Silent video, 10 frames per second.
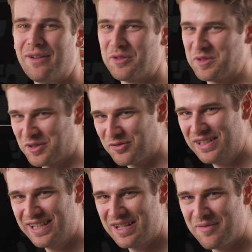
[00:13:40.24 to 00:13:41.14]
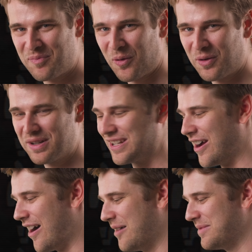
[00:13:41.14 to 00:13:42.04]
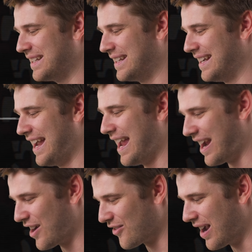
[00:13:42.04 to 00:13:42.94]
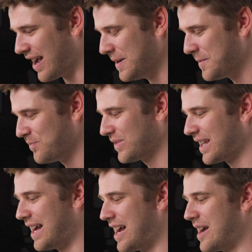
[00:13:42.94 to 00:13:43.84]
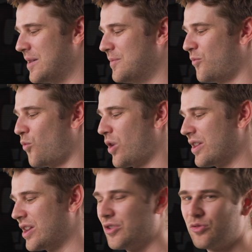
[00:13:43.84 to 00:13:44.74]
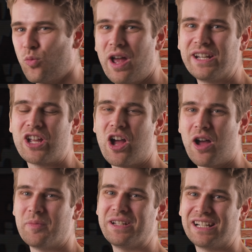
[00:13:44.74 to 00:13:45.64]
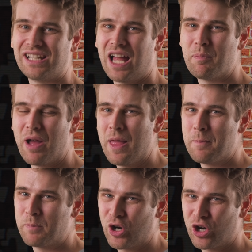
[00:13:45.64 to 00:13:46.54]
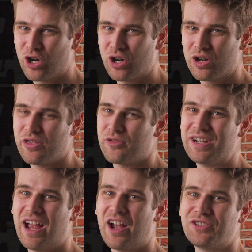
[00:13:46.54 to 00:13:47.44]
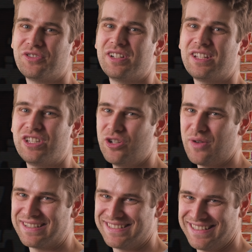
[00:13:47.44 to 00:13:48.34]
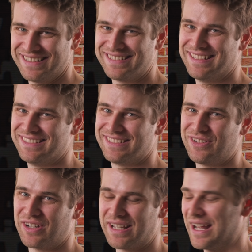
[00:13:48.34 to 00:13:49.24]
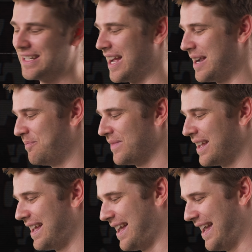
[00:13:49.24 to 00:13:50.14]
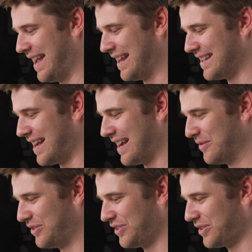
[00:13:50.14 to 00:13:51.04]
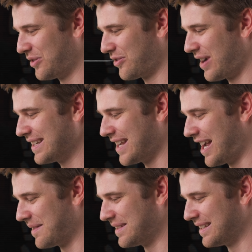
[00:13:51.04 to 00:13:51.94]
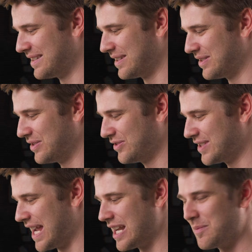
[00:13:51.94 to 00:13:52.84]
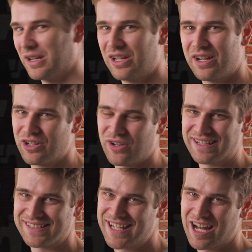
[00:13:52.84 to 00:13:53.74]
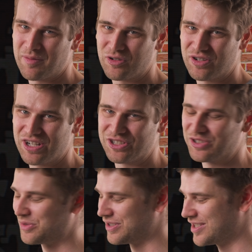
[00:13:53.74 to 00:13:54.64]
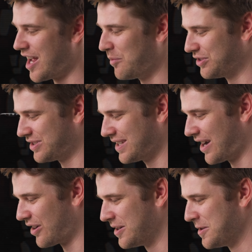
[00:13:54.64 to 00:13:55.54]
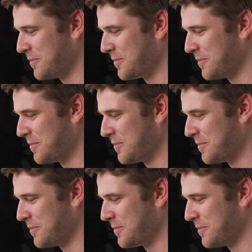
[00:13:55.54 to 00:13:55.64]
which was a really important comedy era where there was one comedy club per 300 US citizens during that time. And it was just a great time to do stand-up, and a lot of the great stand-up traditions were established there.